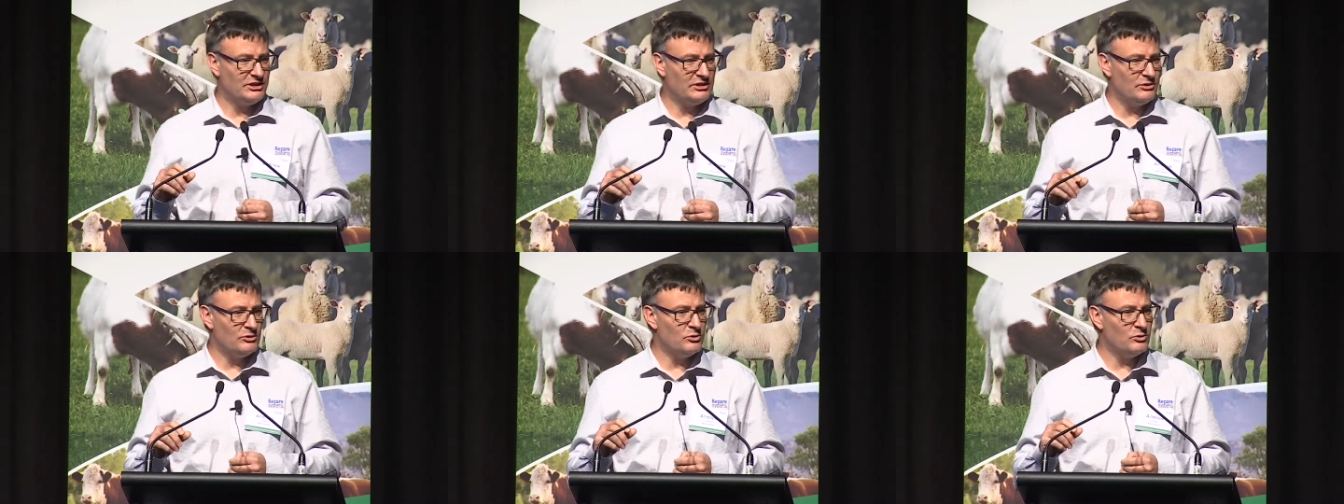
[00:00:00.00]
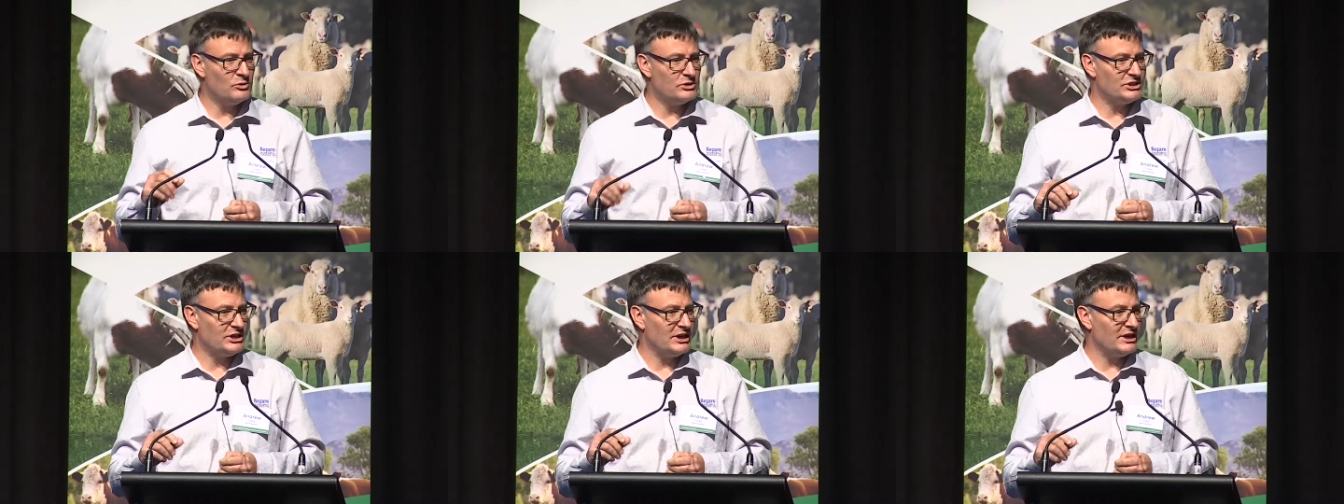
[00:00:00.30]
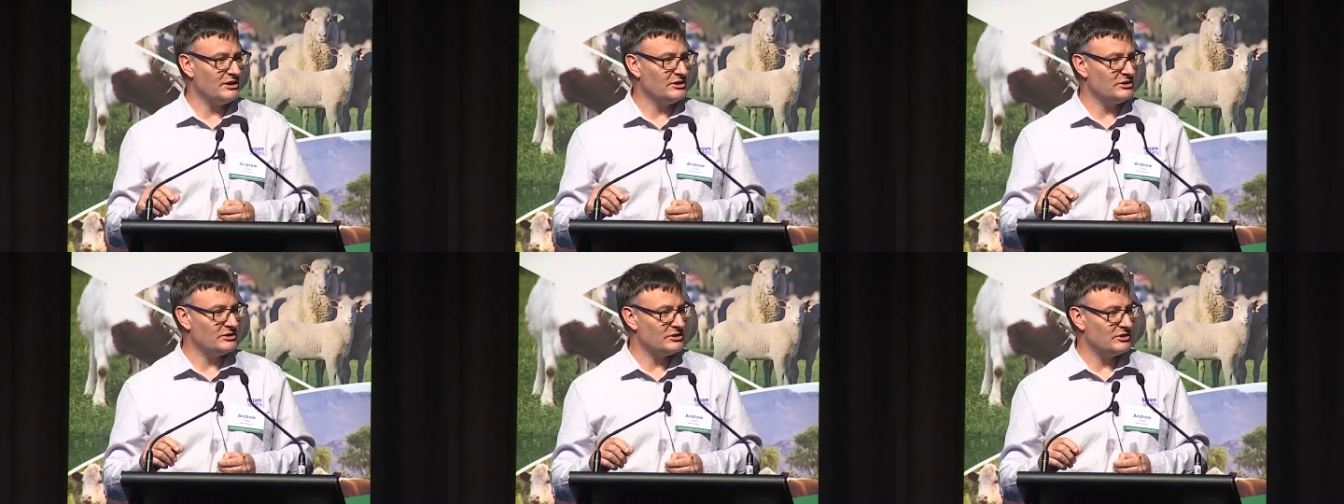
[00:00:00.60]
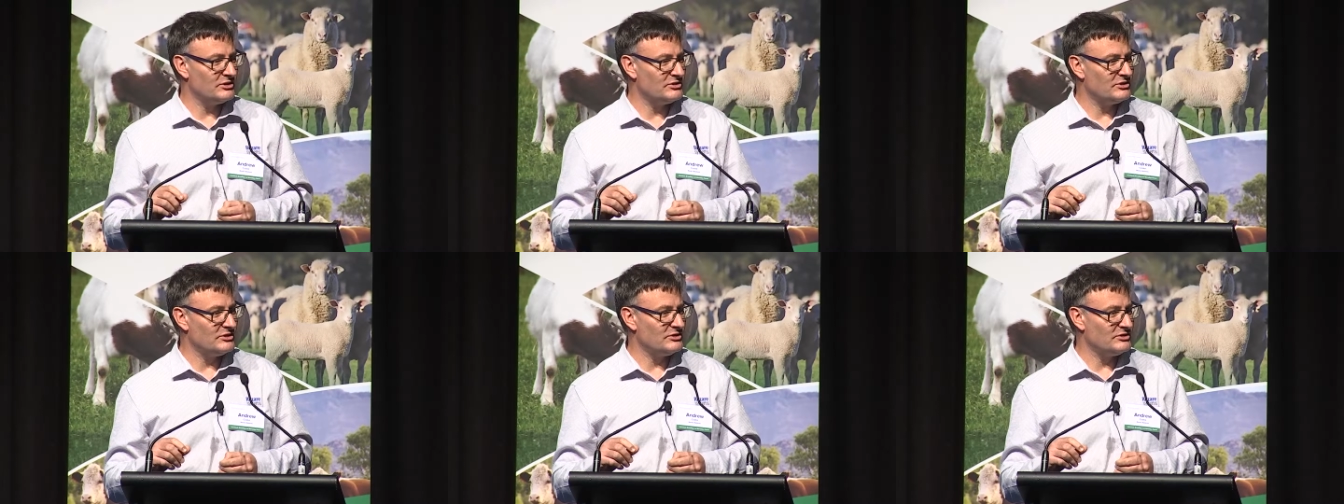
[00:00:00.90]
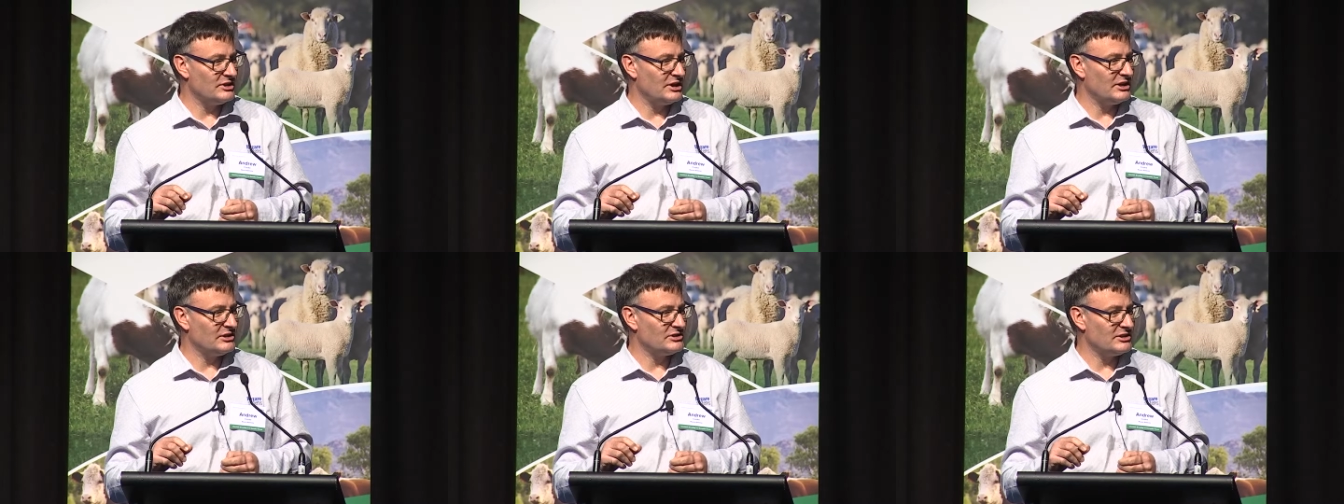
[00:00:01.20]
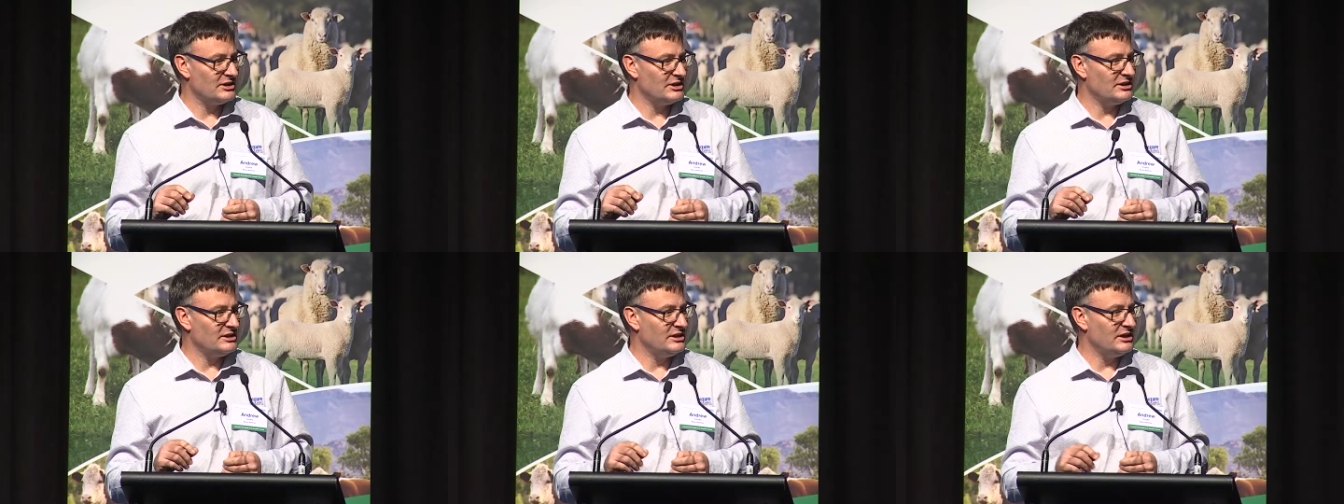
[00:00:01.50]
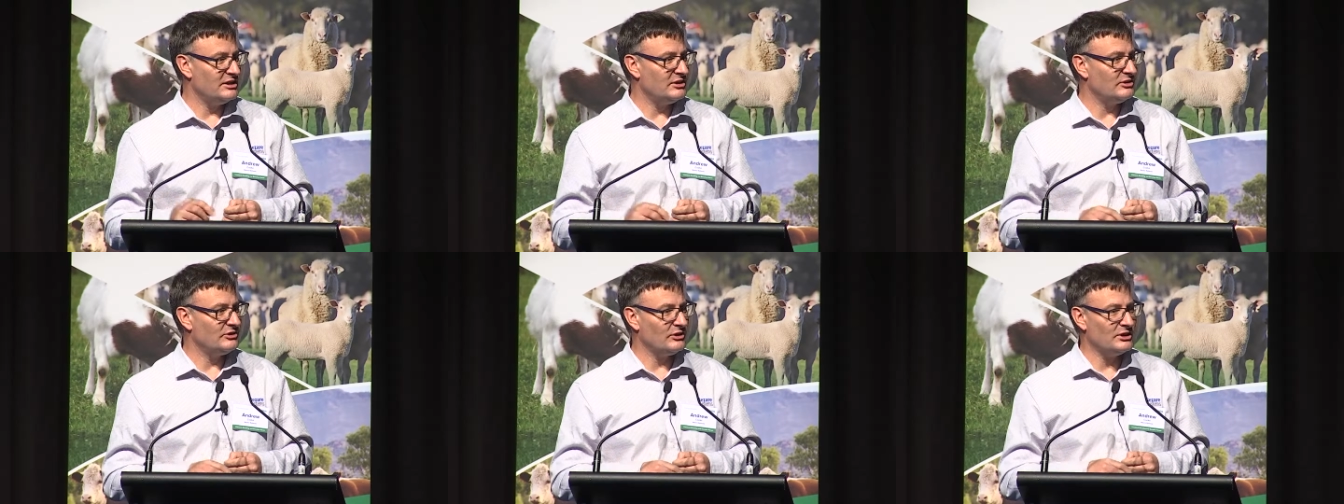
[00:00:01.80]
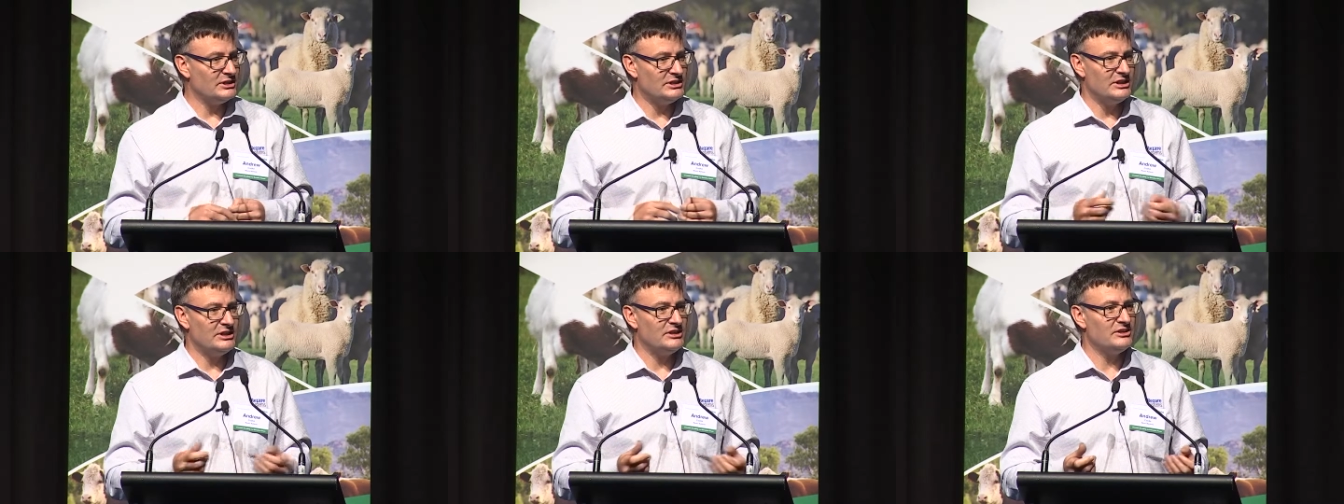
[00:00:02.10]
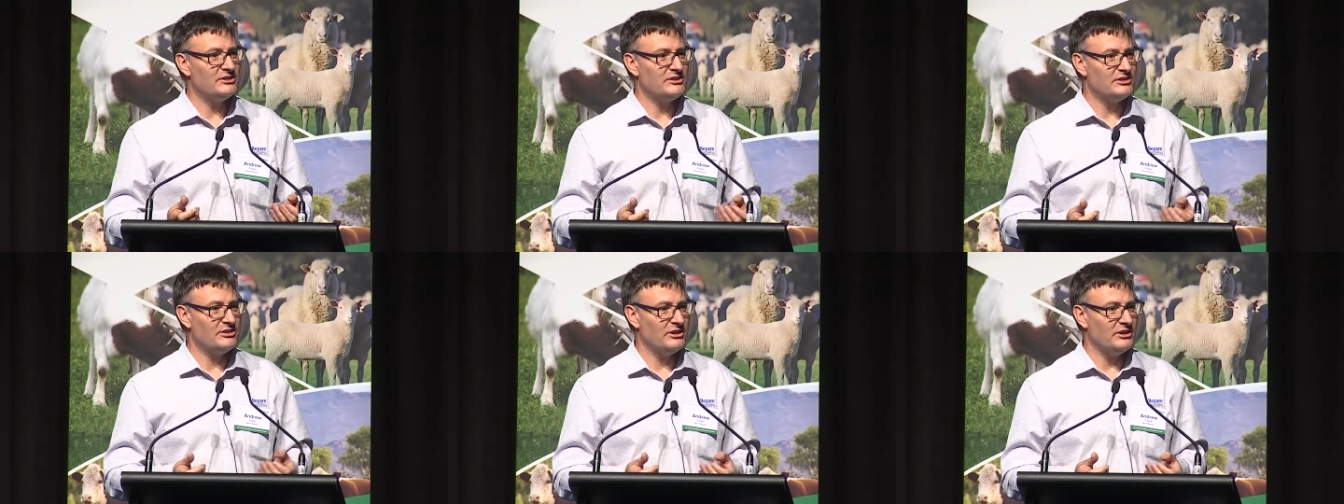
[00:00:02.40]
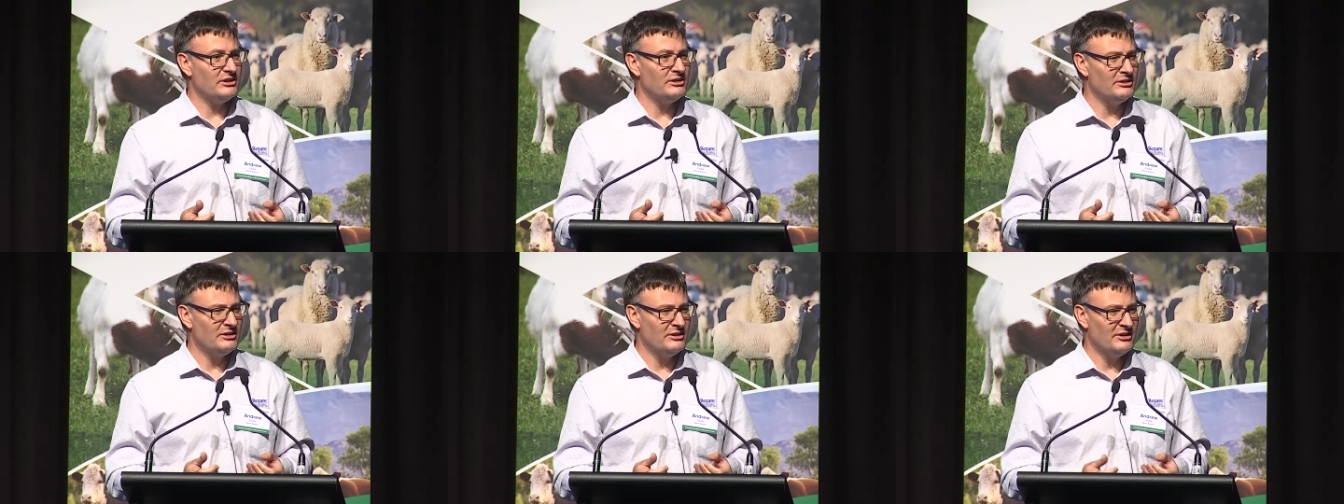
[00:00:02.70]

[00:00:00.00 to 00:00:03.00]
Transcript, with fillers: core challenges is actually again it's identity,